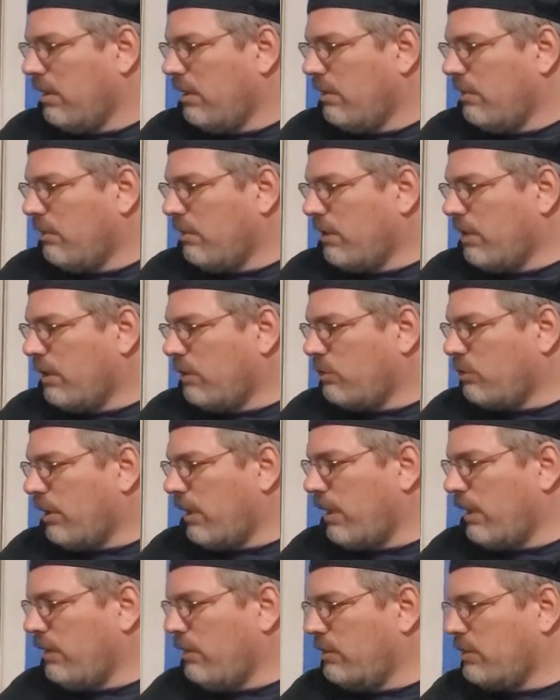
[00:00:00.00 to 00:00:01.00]
we're going to try
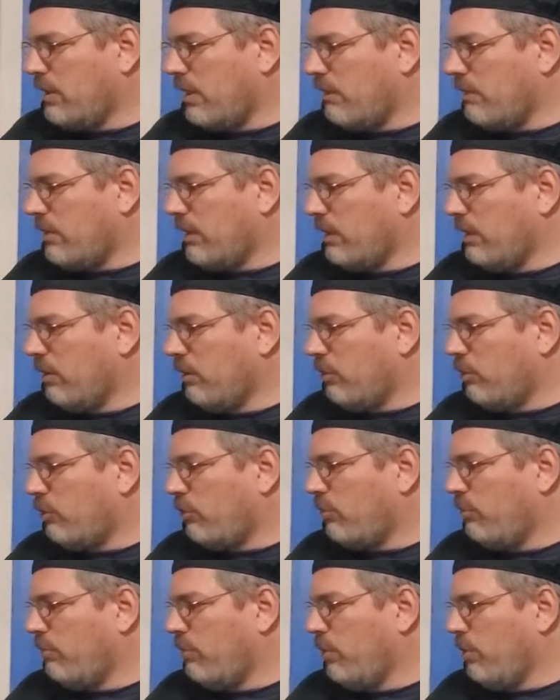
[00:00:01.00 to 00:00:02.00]
and do something a little
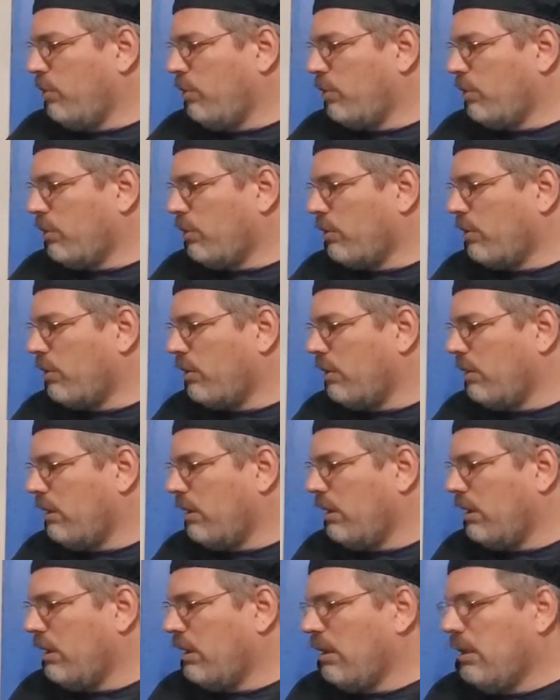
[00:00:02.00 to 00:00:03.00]
smoother
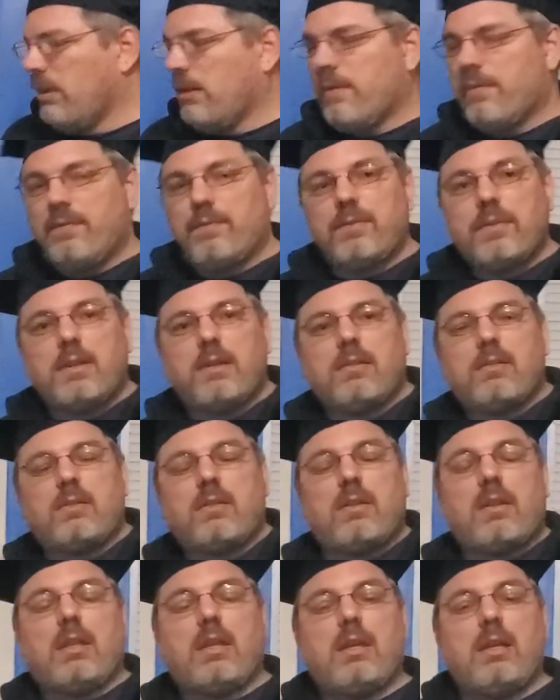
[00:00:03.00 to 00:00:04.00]

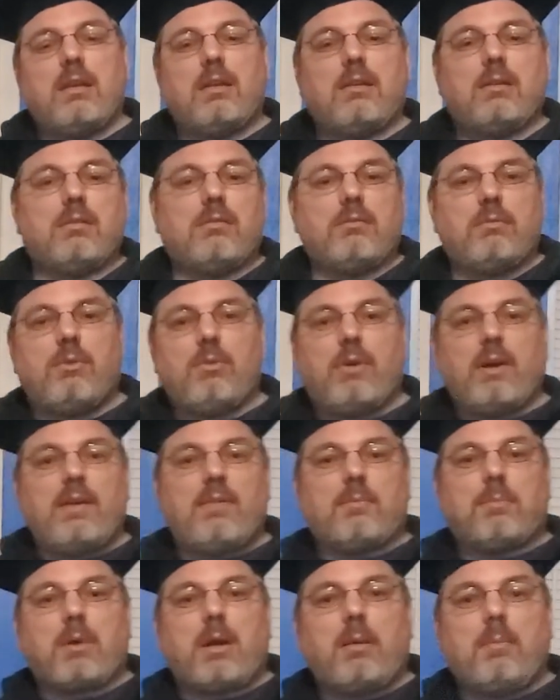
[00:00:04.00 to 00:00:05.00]
so that we won't have a
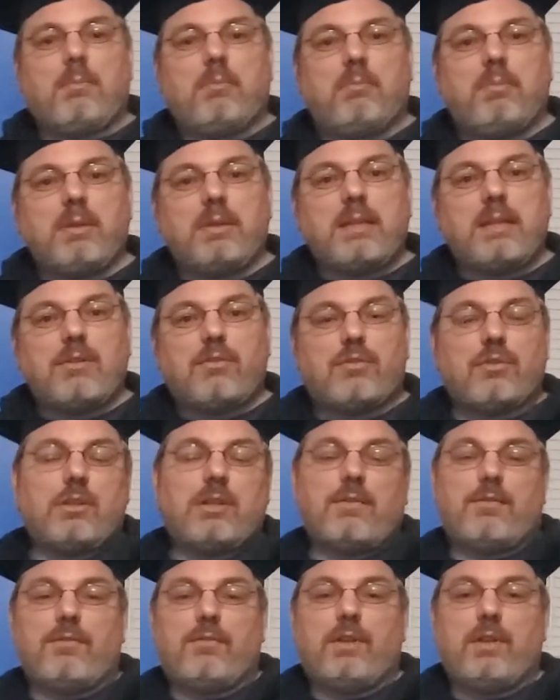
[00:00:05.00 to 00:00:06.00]
problem. But that's for a
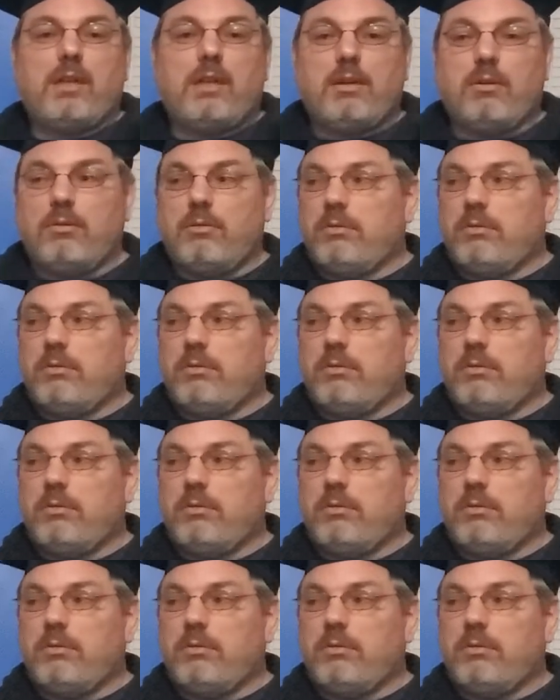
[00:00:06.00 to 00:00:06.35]
different video.